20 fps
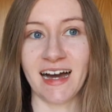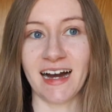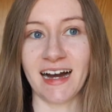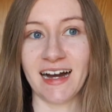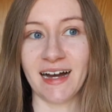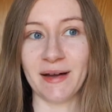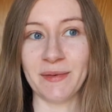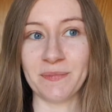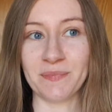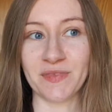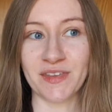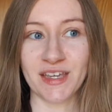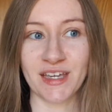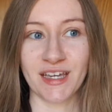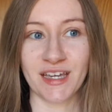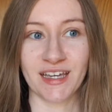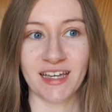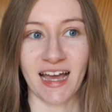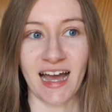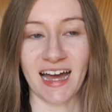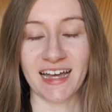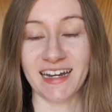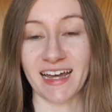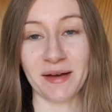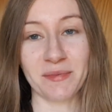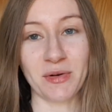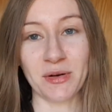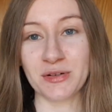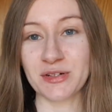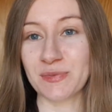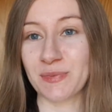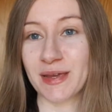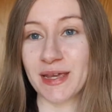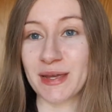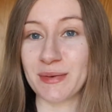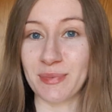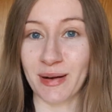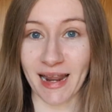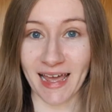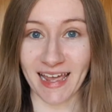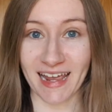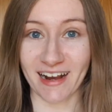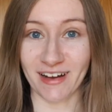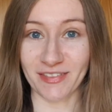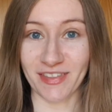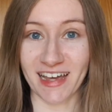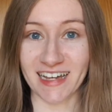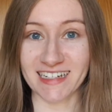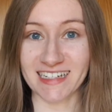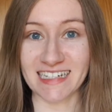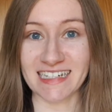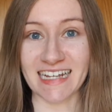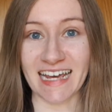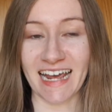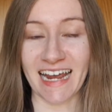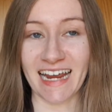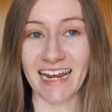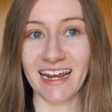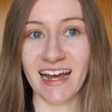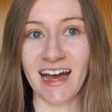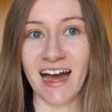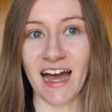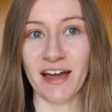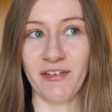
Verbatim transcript: and I'm going to be playing on that today.